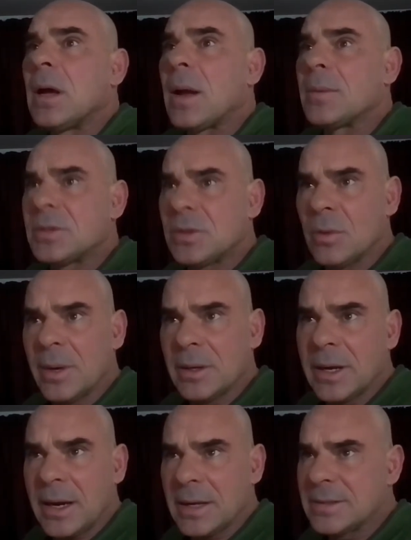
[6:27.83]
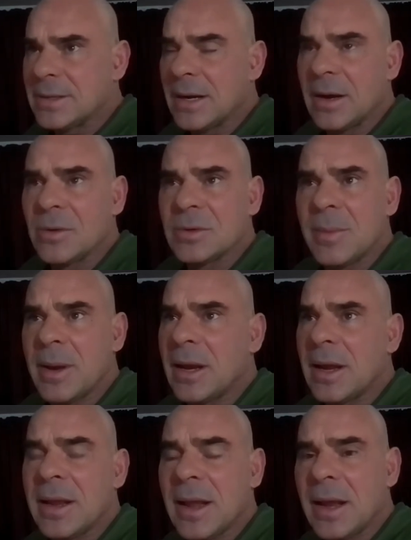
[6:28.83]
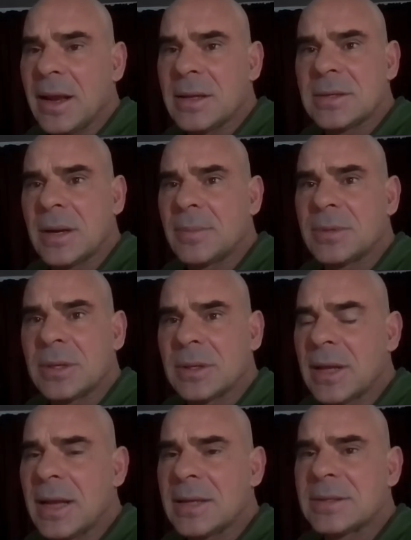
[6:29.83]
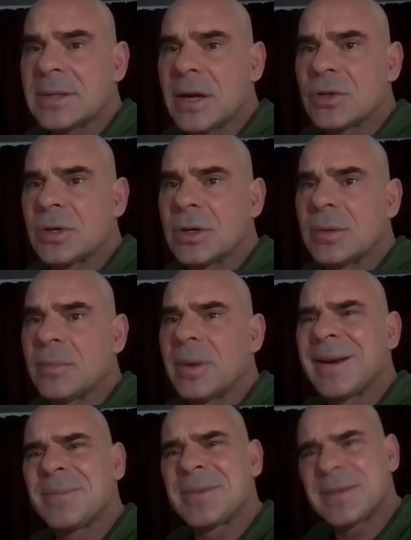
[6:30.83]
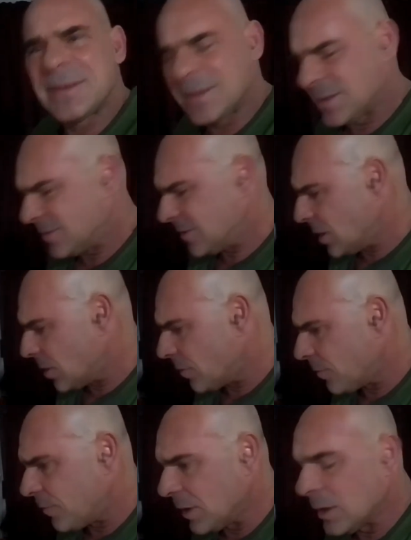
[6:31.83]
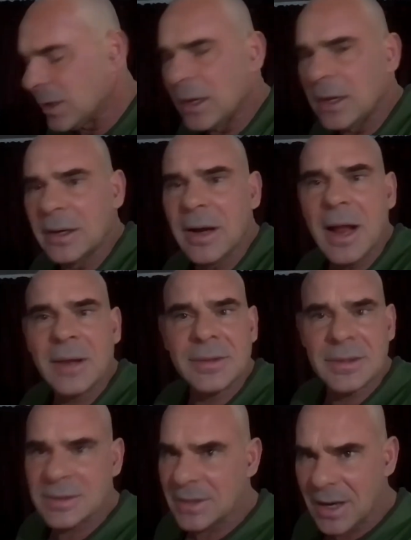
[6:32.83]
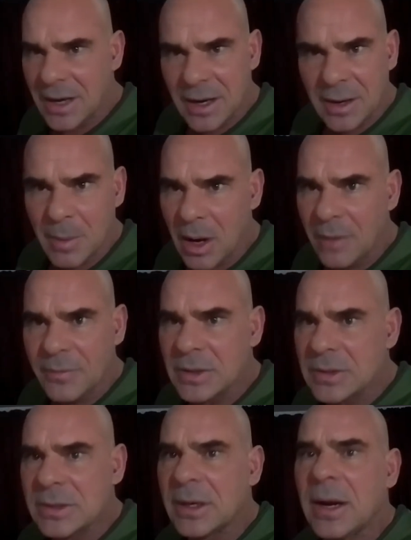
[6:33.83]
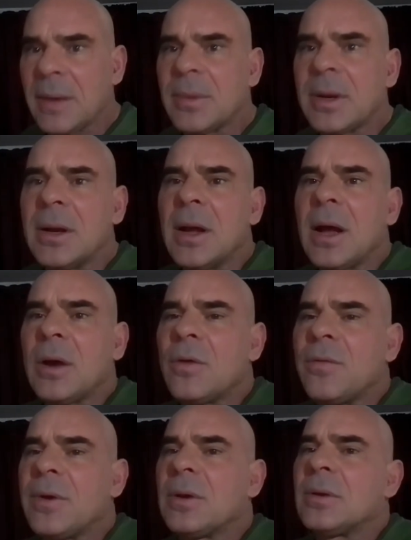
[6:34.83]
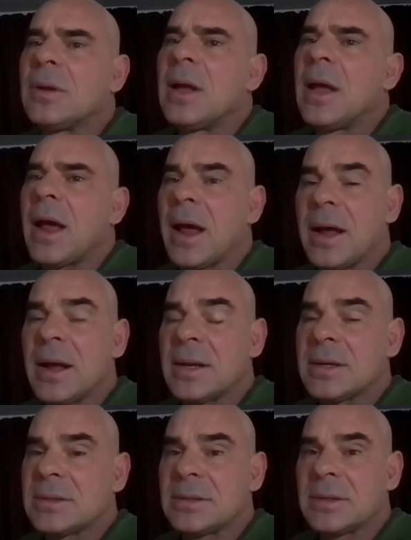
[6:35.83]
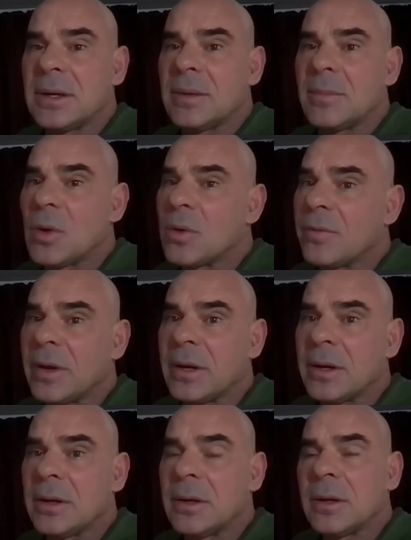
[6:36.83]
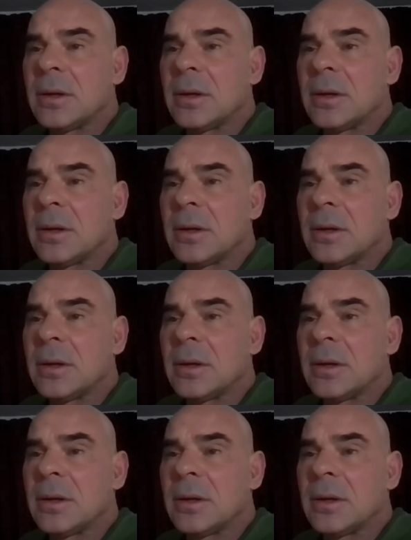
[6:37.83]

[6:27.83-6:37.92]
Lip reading: I'm still, like I said, I was making gains up to the last session, but I'm, feeling not the same. Obviously, I don't feel as motivated.